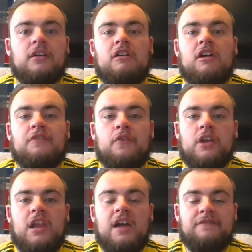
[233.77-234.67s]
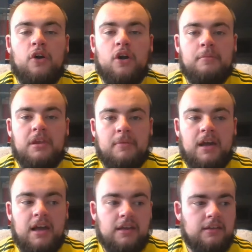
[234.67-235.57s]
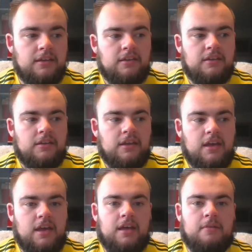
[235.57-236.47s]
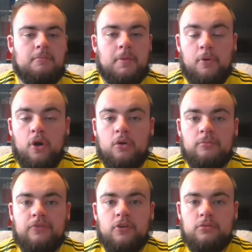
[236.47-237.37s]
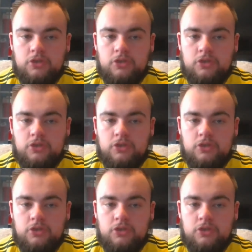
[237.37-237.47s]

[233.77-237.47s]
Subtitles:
Around the 39-40 minute mark, the ball come through,